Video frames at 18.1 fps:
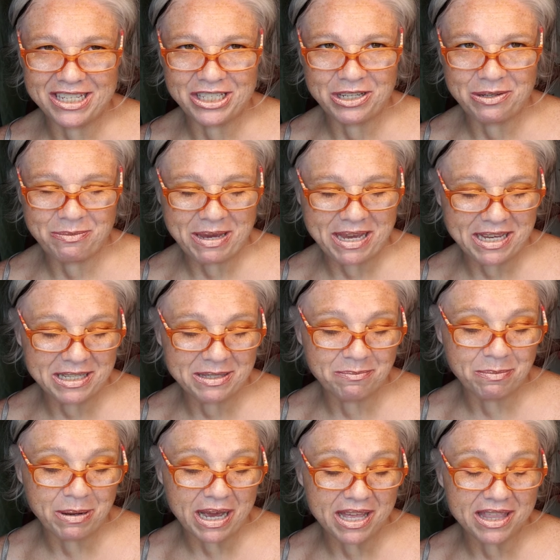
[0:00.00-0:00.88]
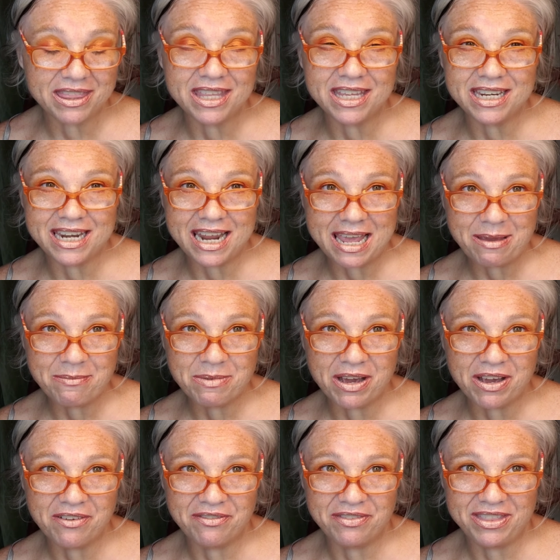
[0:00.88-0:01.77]
she makes, but the name
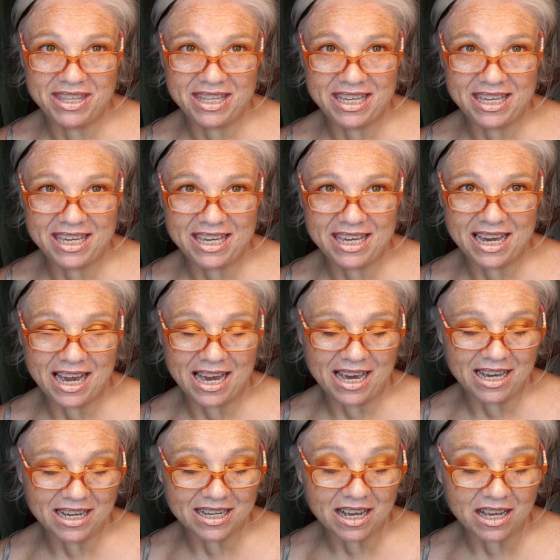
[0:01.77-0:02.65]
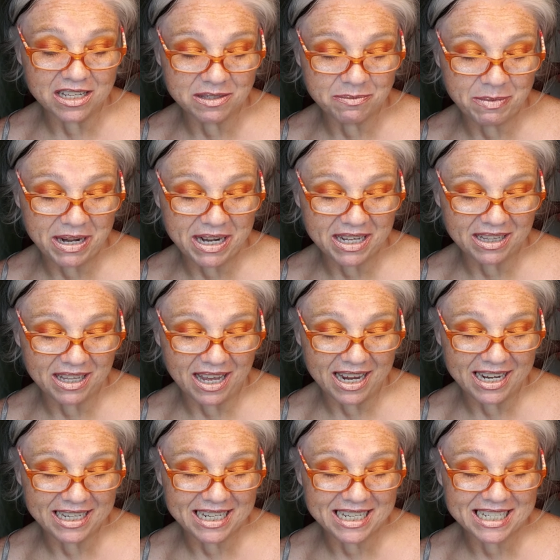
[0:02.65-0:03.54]
of the cosmetic
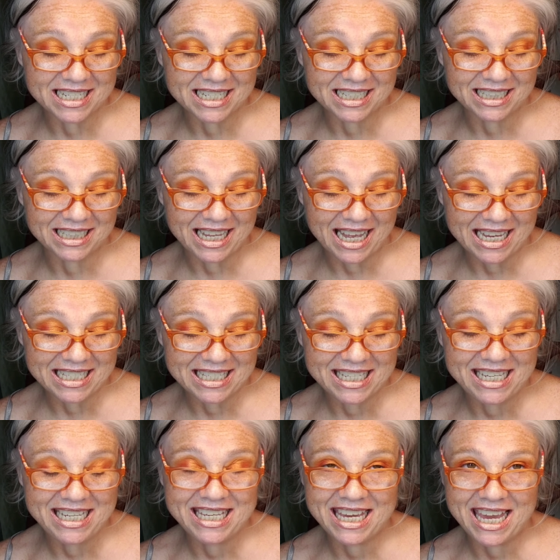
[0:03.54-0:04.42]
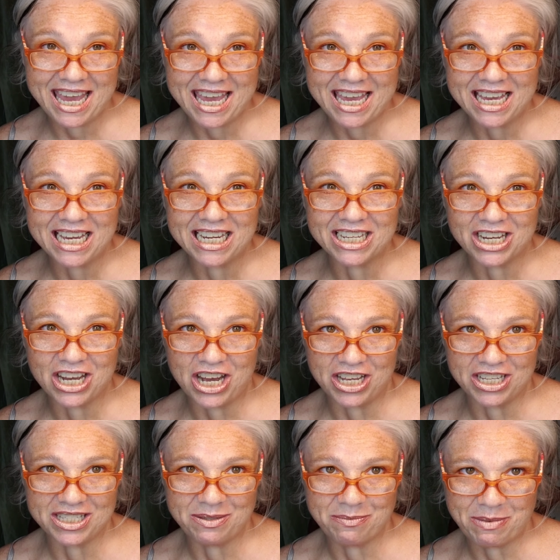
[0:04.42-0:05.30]
line is Classy Cake
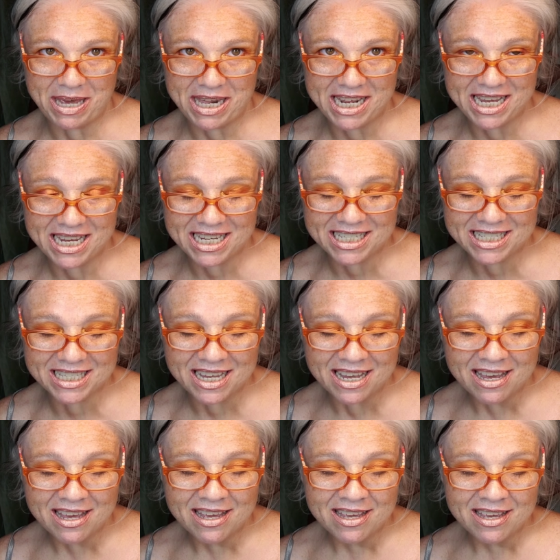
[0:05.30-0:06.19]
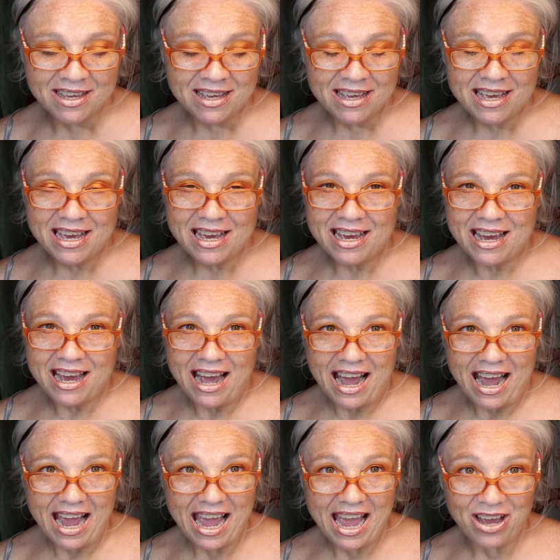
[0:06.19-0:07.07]
Cosmetics.
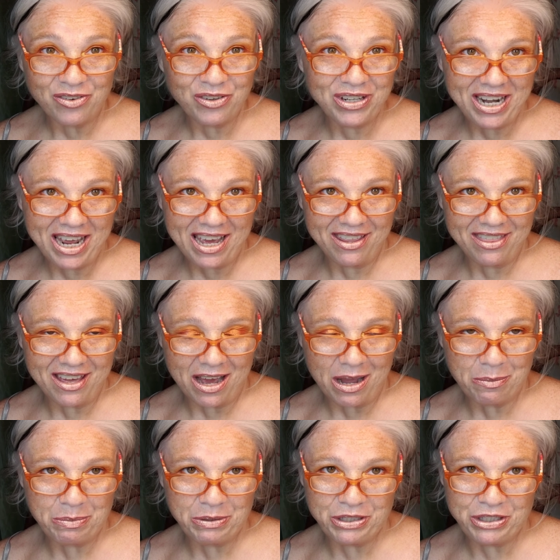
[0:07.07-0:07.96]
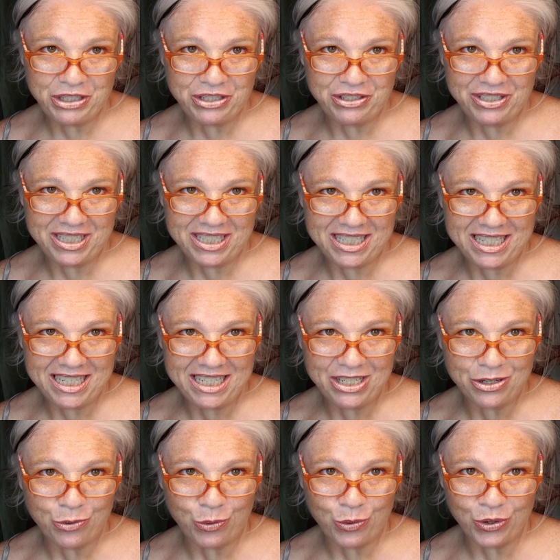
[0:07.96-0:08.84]
I haven't had the opportunity
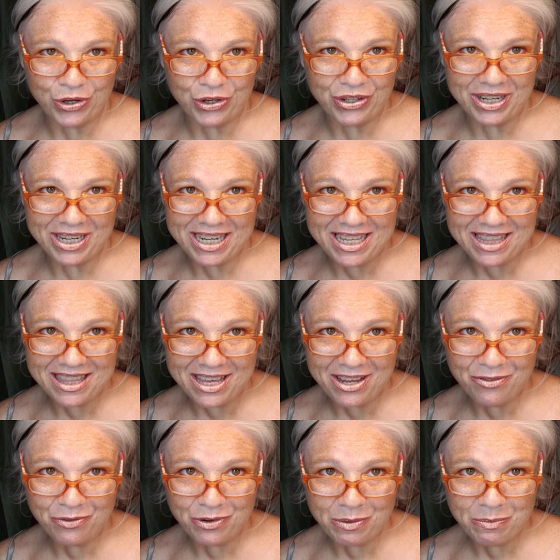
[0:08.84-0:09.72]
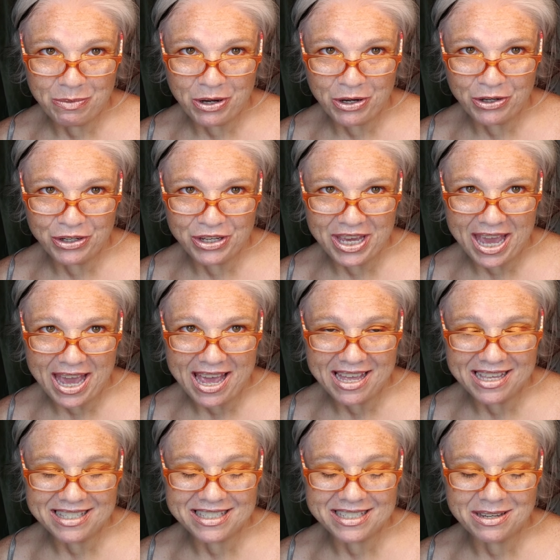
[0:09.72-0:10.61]
to order anything from her
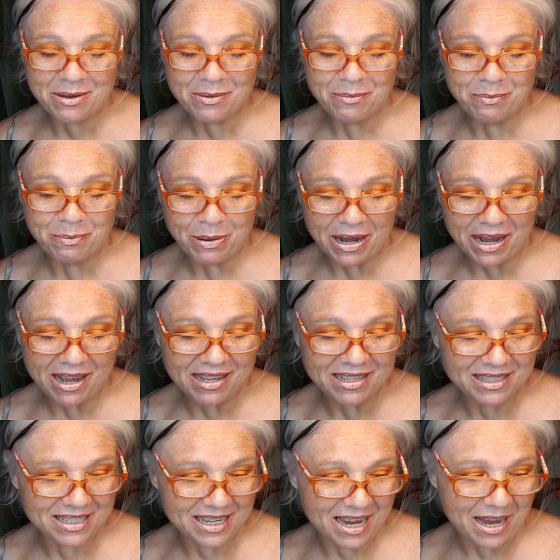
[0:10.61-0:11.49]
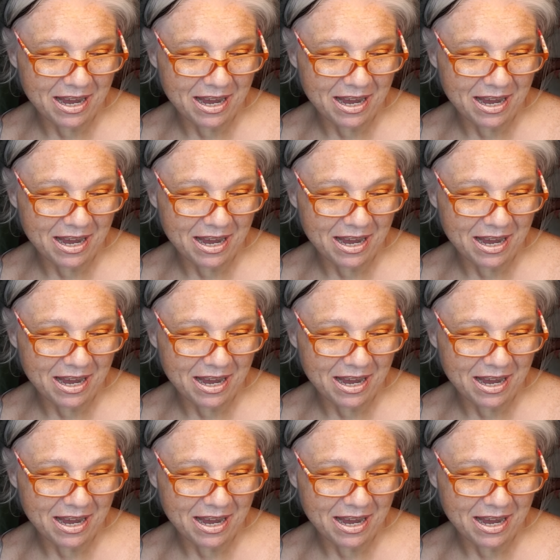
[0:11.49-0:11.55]
yet, but